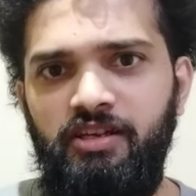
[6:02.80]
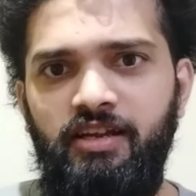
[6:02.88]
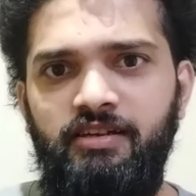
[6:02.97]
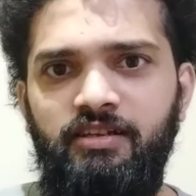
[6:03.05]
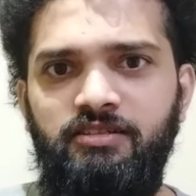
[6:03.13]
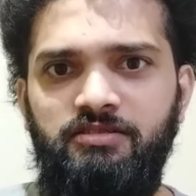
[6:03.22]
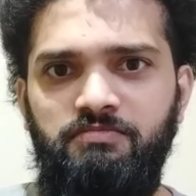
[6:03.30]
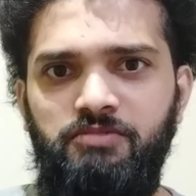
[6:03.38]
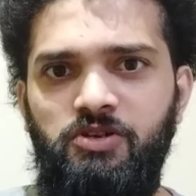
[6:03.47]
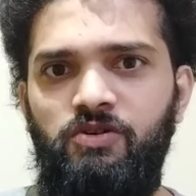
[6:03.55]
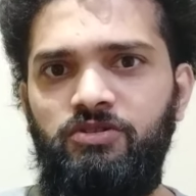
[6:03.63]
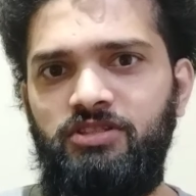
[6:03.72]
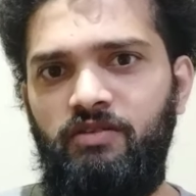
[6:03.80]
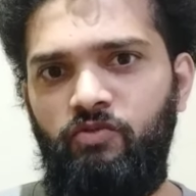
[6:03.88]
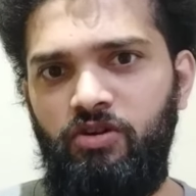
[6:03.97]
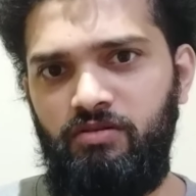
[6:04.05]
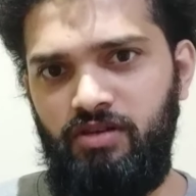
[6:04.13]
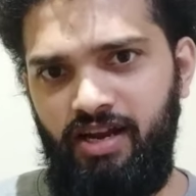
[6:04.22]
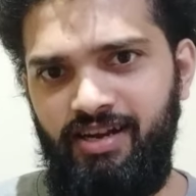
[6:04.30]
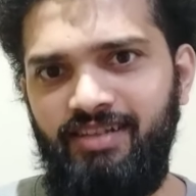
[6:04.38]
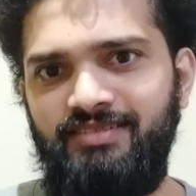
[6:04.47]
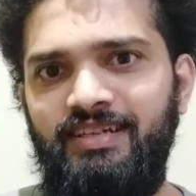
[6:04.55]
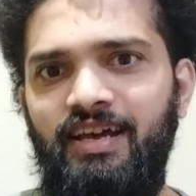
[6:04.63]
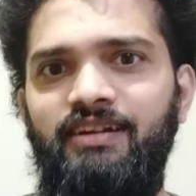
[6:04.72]
at it, because they would
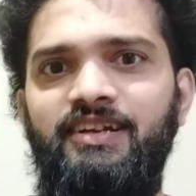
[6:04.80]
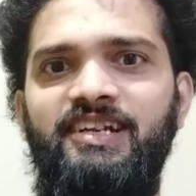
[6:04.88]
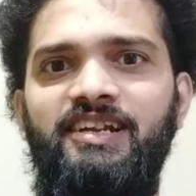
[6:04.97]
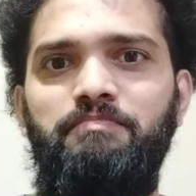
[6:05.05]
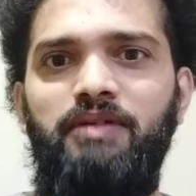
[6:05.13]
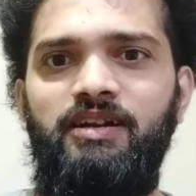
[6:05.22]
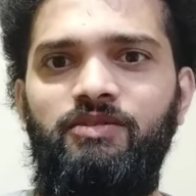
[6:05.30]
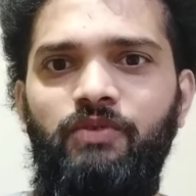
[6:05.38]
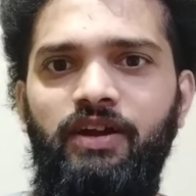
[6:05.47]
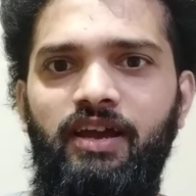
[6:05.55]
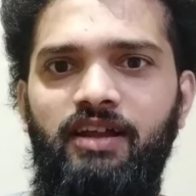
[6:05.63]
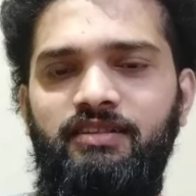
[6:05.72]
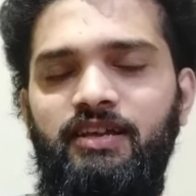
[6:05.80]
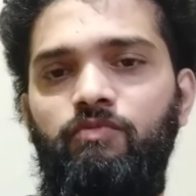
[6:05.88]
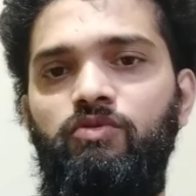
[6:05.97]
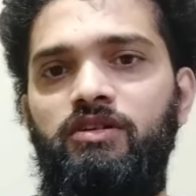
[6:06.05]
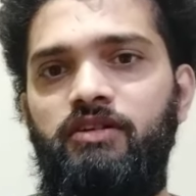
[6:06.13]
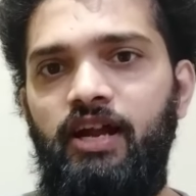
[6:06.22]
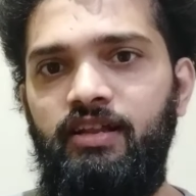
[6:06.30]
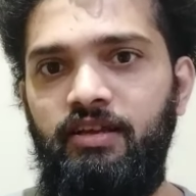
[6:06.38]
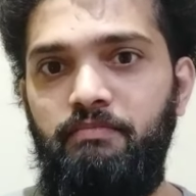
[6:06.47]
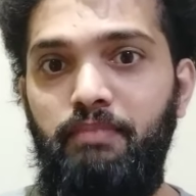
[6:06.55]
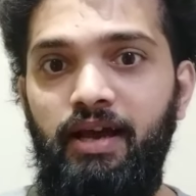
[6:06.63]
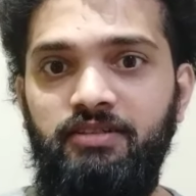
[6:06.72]
understand it in a better way and they would try
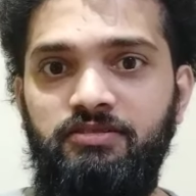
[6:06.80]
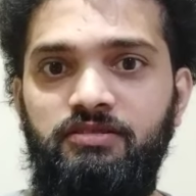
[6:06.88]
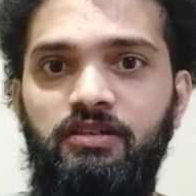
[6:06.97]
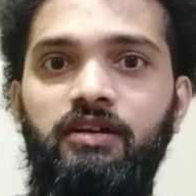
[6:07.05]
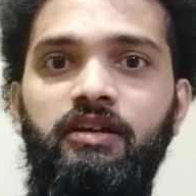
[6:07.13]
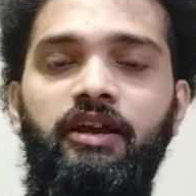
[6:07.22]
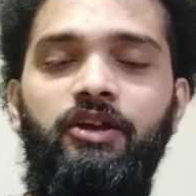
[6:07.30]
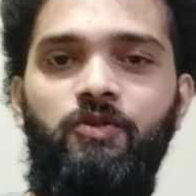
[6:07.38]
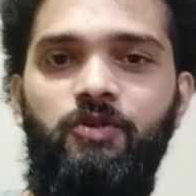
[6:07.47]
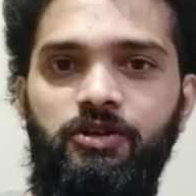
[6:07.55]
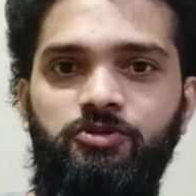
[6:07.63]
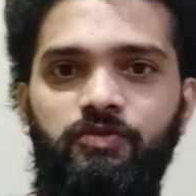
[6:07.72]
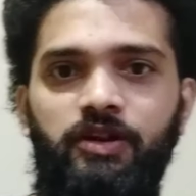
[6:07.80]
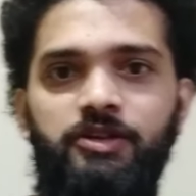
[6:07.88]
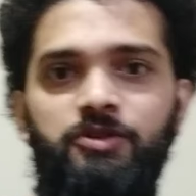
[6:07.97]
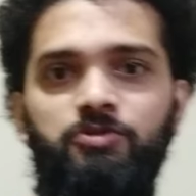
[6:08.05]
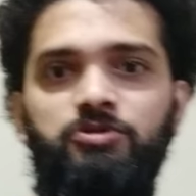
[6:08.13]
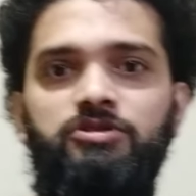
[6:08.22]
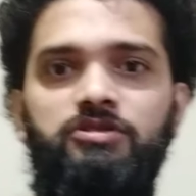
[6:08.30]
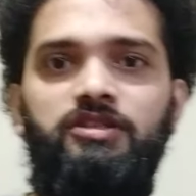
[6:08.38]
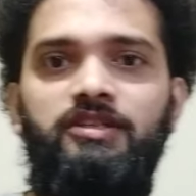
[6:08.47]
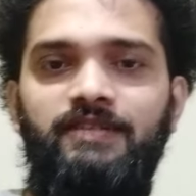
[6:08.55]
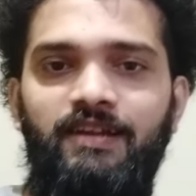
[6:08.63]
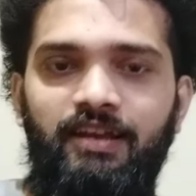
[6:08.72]
their best in order to reduce
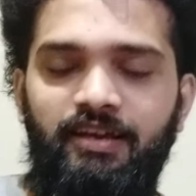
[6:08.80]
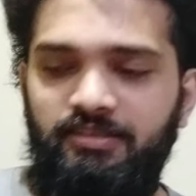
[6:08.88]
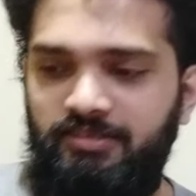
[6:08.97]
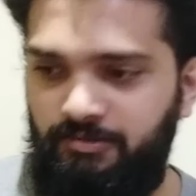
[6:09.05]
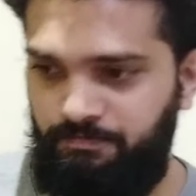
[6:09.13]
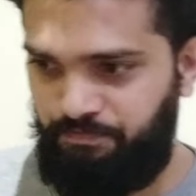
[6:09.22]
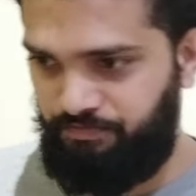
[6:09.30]
the delays.